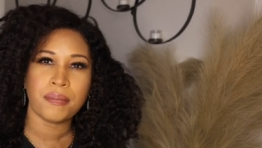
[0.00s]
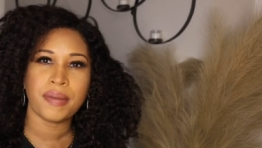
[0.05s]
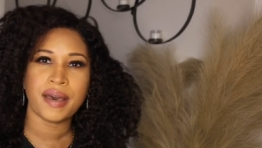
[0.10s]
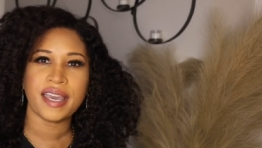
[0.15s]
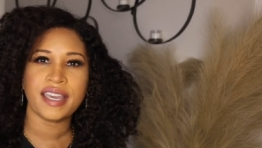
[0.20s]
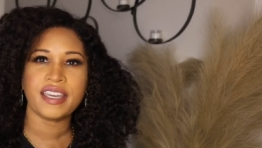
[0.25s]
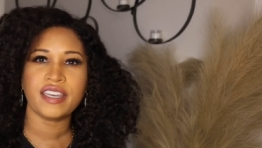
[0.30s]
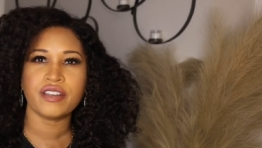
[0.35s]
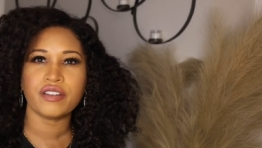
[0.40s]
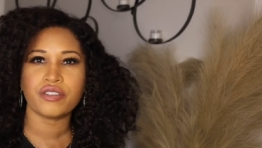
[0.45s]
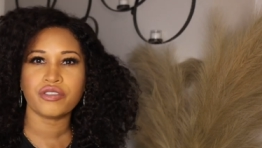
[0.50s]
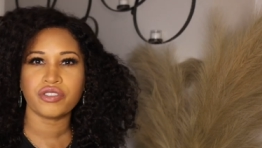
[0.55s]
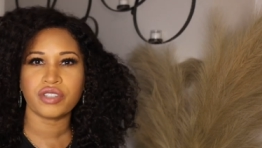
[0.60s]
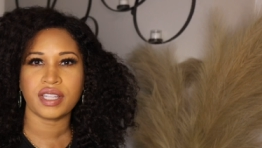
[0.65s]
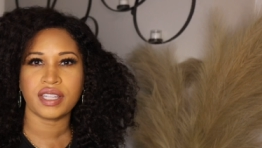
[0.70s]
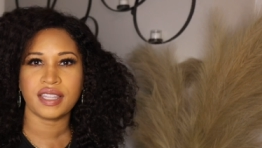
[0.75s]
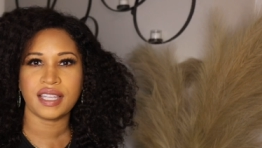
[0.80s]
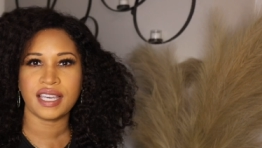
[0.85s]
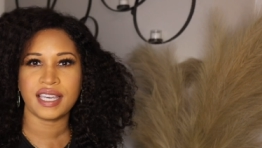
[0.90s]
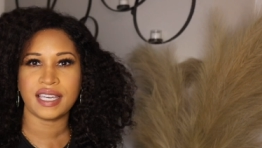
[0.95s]
But
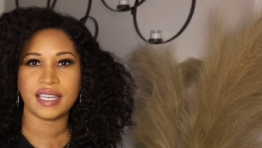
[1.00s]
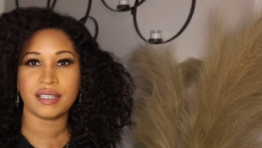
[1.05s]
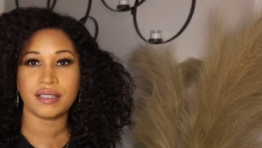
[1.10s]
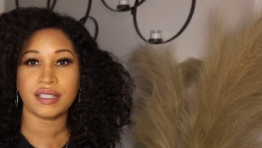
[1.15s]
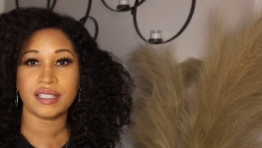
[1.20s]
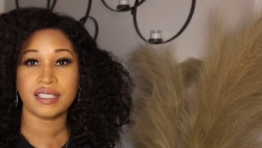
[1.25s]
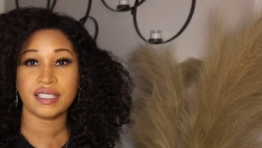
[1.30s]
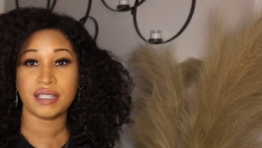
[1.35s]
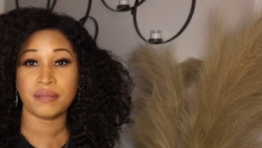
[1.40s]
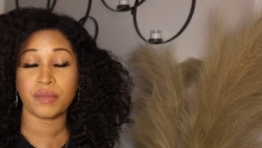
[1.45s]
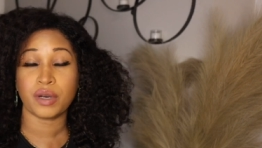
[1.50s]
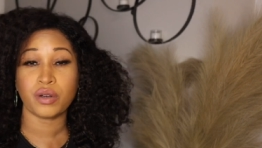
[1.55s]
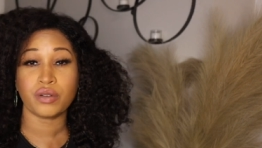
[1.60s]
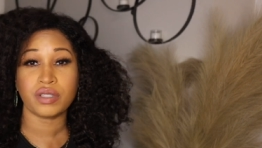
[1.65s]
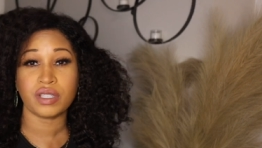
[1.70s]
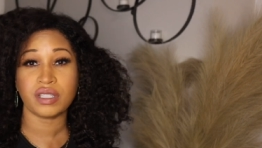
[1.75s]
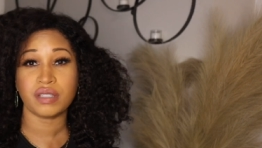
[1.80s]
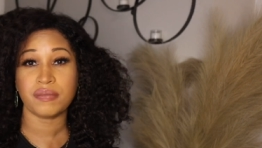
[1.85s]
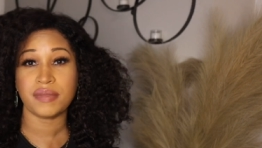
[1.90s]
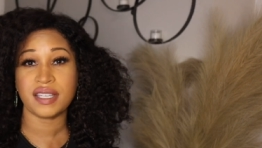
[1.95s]
here's the thing. Did
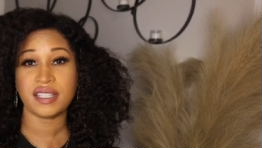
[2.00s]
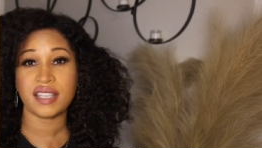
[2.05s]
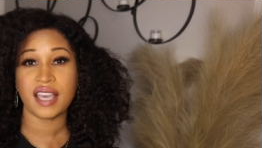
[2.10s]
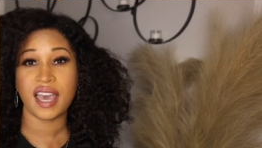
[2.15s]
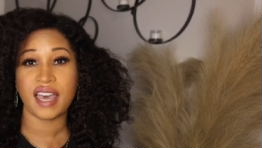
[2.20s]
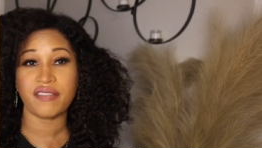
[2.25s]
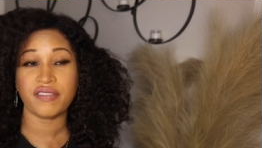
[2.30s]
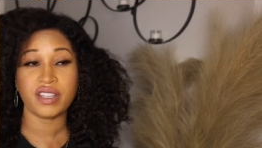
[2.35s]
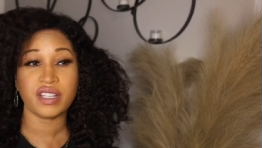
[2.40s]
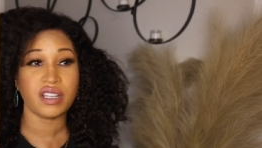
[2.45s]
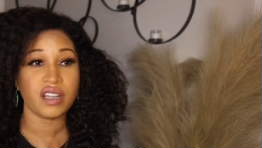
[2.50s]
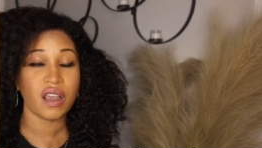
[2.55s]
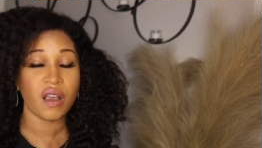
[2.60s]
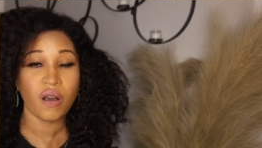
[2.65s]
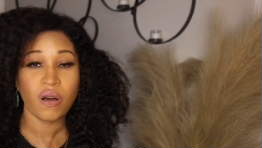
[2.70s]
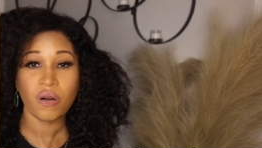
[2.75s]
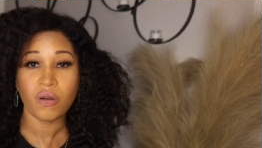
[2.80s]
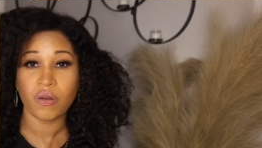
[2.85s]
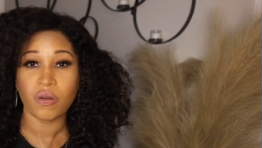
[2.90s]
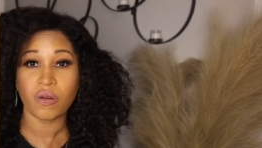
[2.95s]
Moses miss heaven?
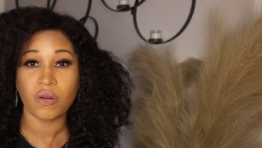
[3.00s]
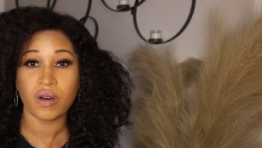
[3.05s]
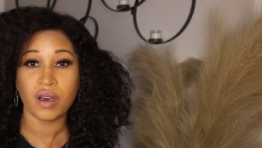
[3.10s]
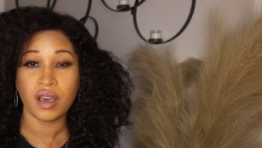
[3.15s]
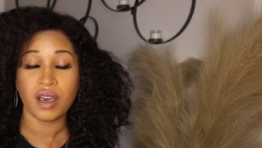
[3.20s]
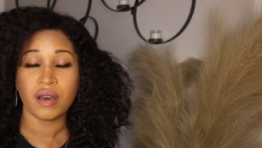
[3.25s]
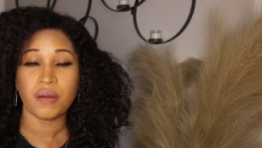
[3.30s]
No.